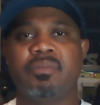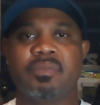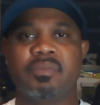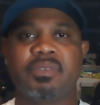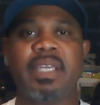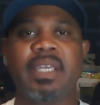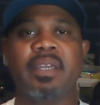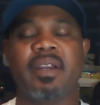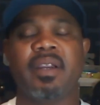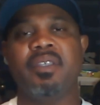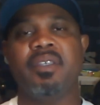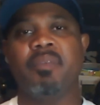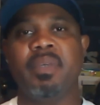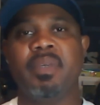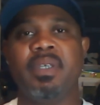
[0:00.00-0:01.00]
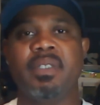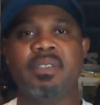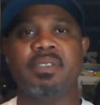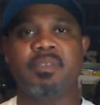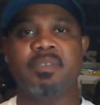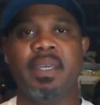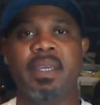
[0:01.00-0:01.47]
take care of your
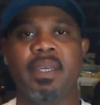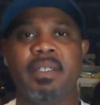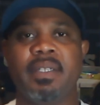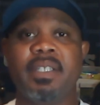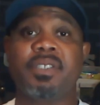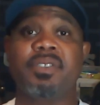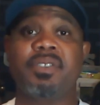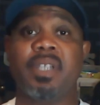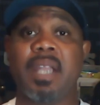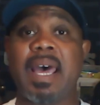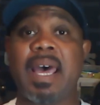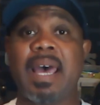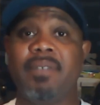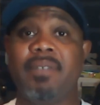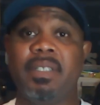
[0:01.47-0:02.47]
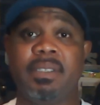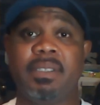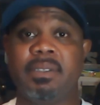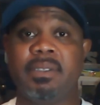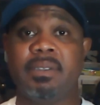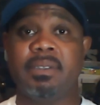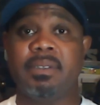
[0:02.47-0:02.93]
business, man. This is your
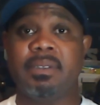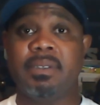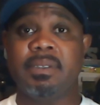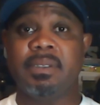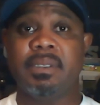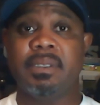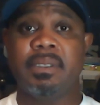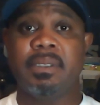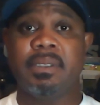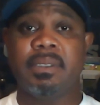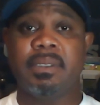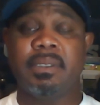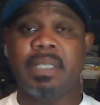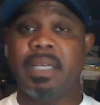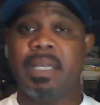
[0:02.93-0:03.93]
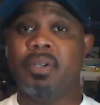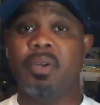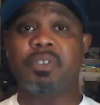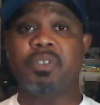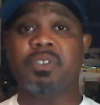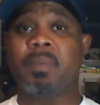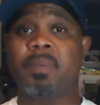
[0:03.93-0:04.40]
livelihood. I don't know
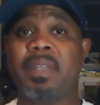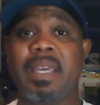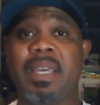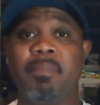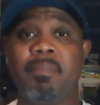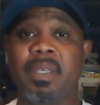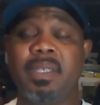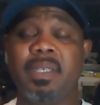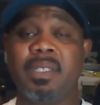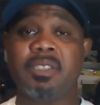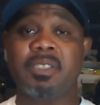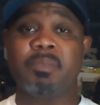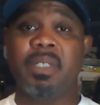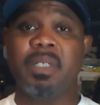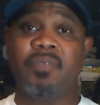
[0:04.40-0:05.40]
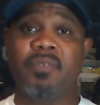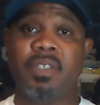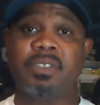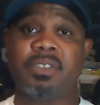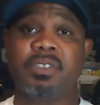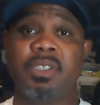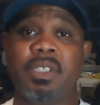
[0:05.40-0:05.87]
what your plan B is, but if
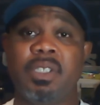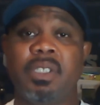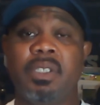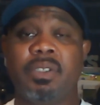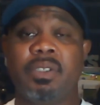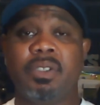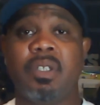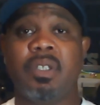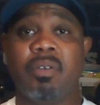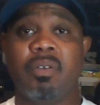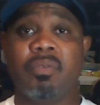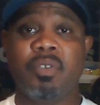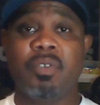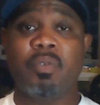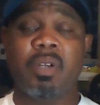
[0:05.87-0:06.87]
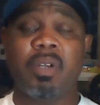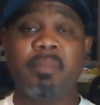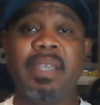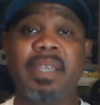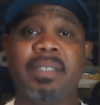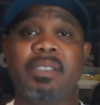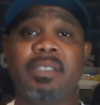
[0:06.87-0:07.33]
this, you want to
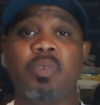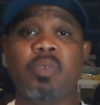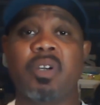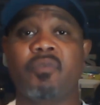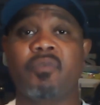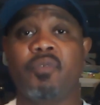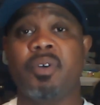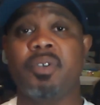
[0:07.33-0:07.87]
make this work for